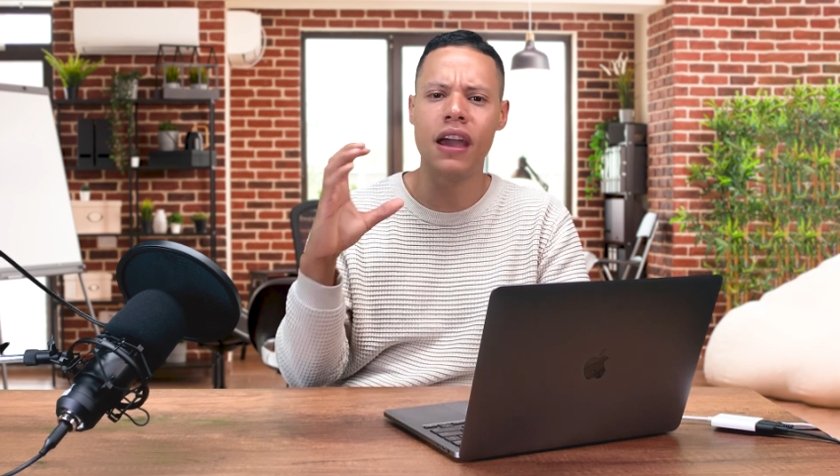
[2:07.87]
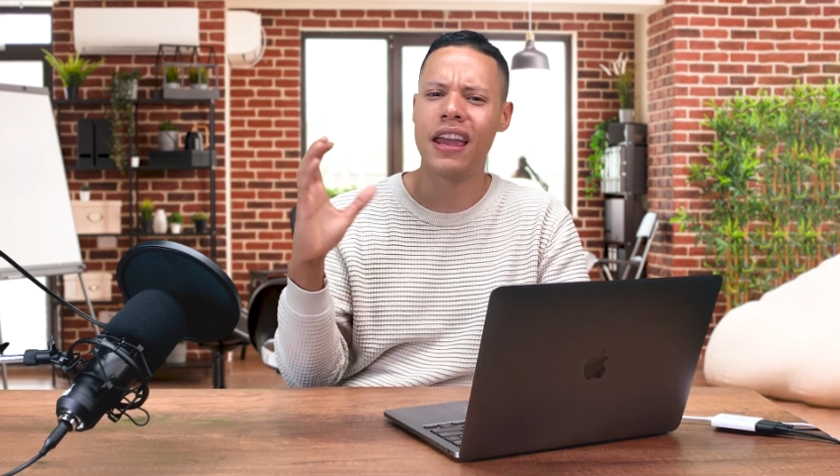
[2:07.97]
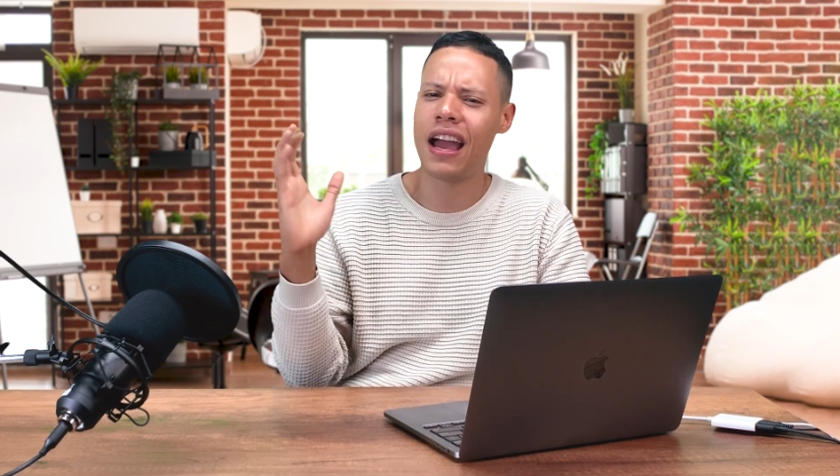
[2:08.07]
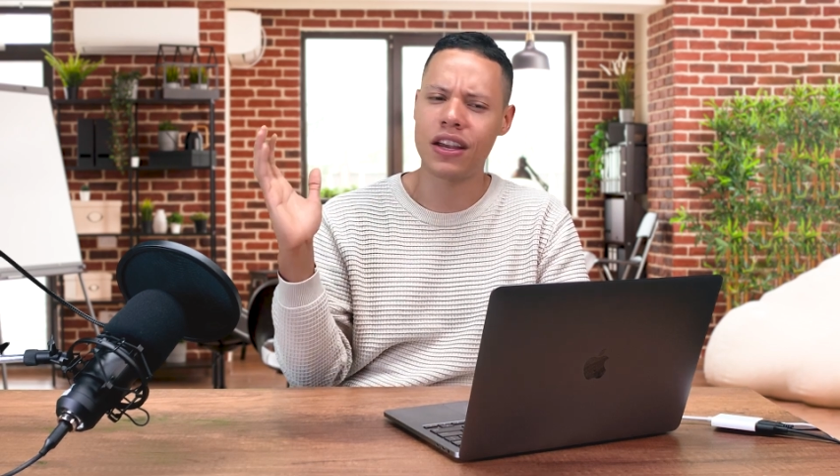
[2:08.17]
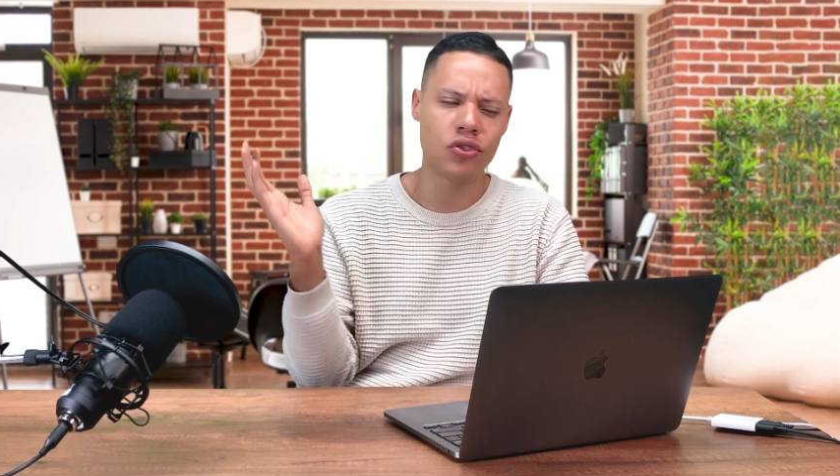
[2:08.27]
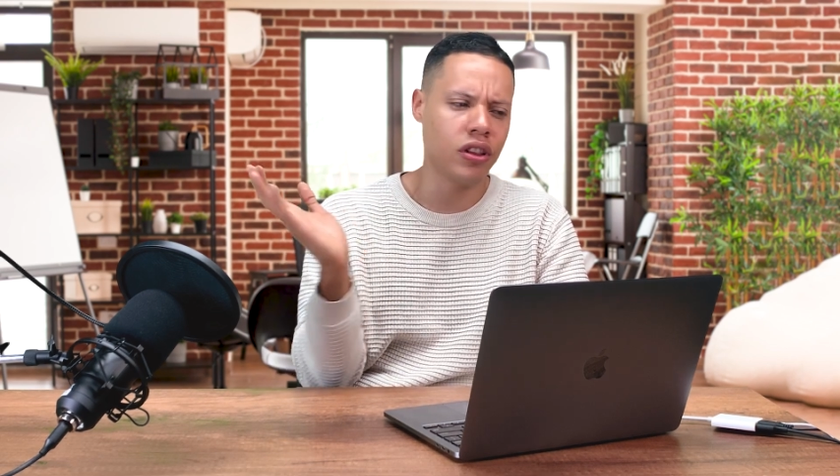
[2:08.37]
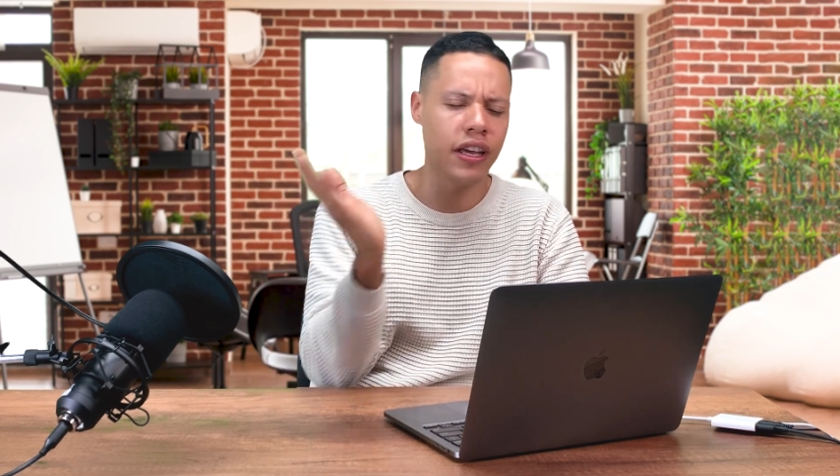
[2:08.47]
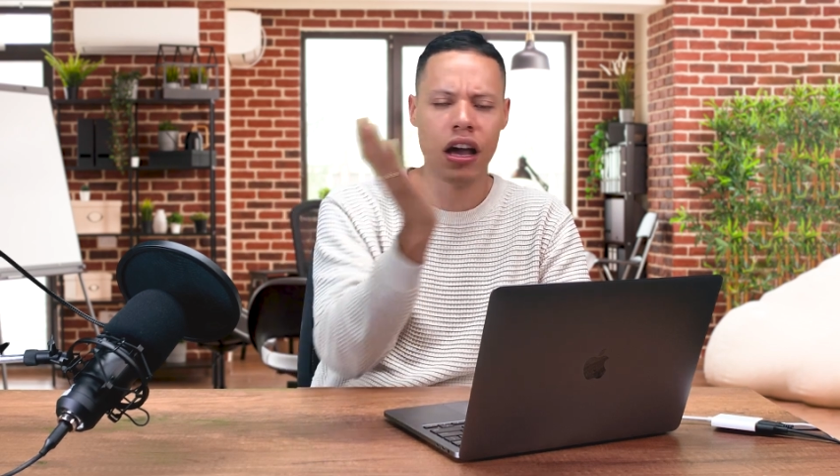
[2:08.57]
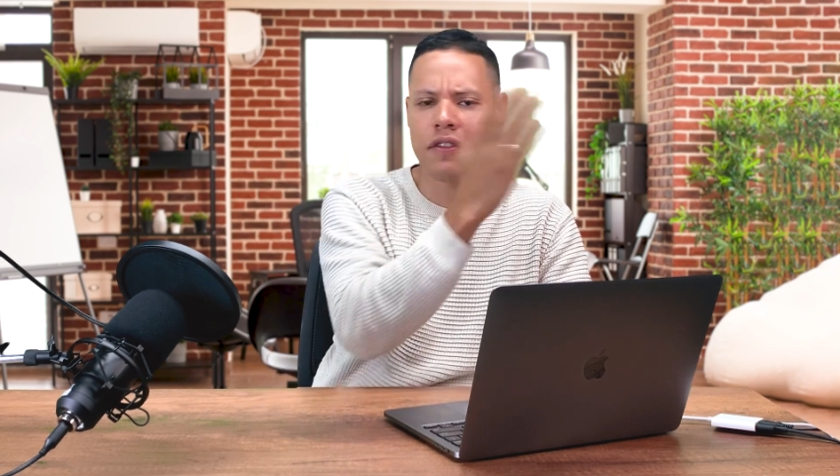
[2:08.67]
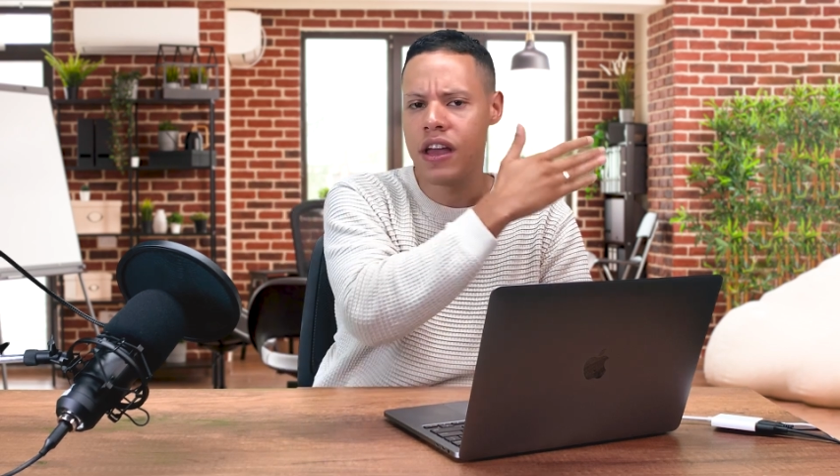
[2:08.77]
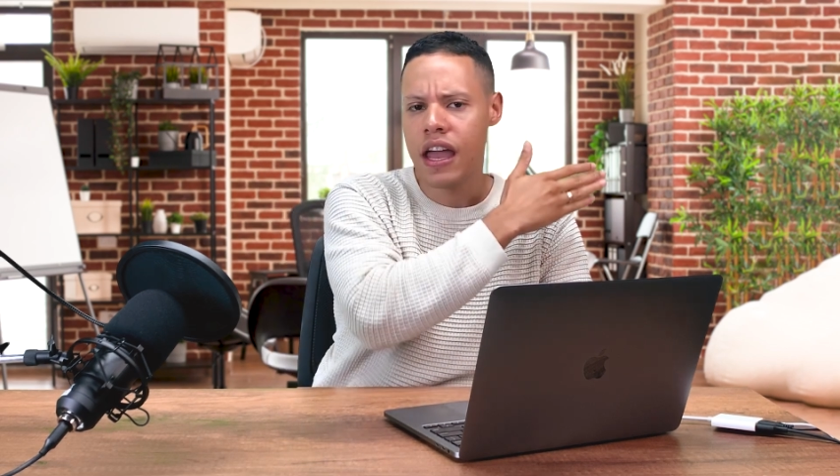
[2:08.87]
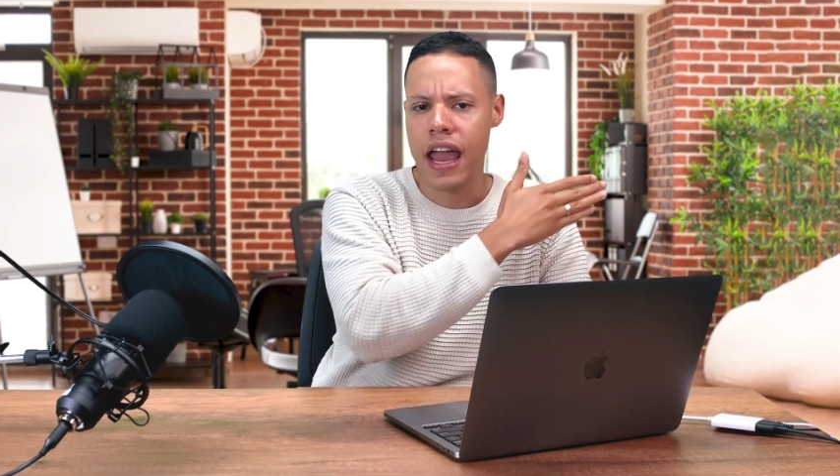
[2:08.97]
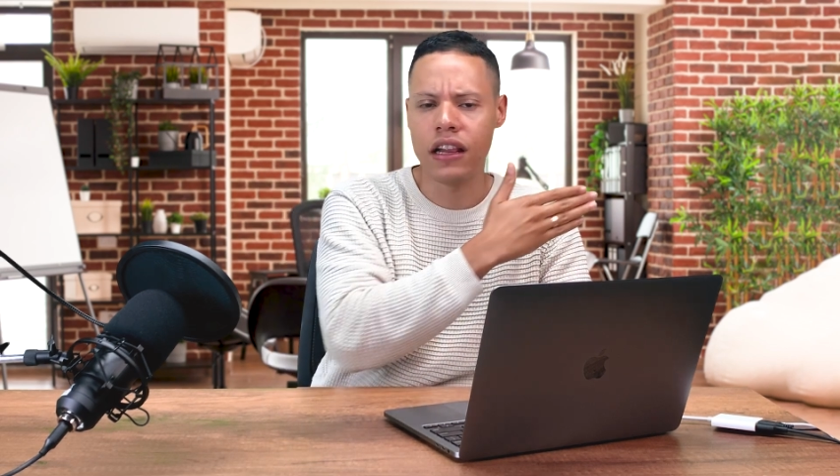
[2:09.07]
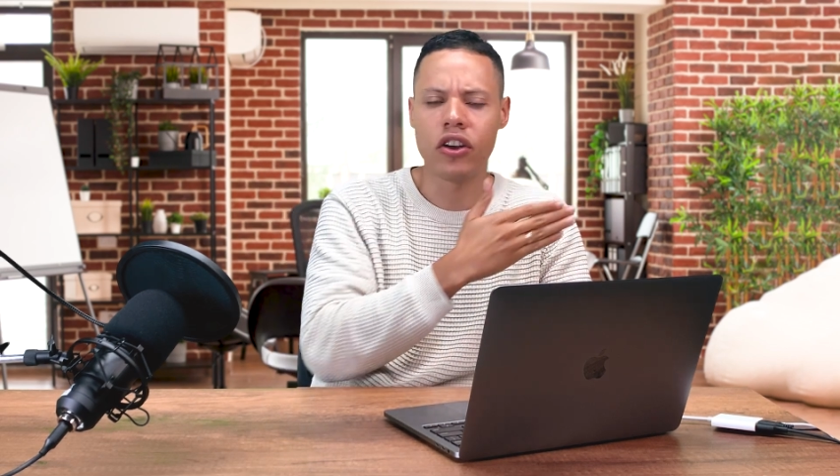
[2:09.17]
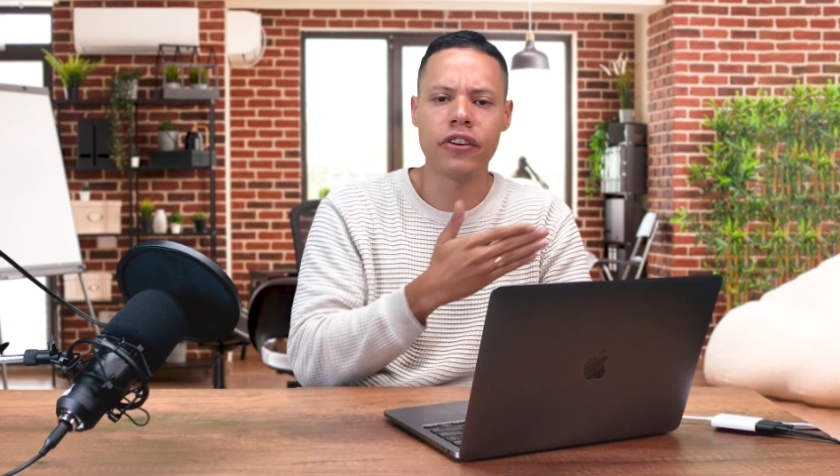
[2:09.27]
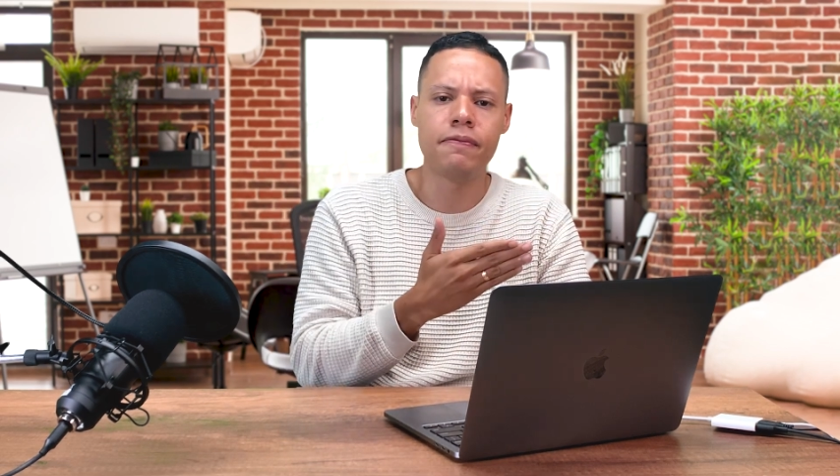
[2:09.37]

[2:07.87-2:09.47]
I actually have a lot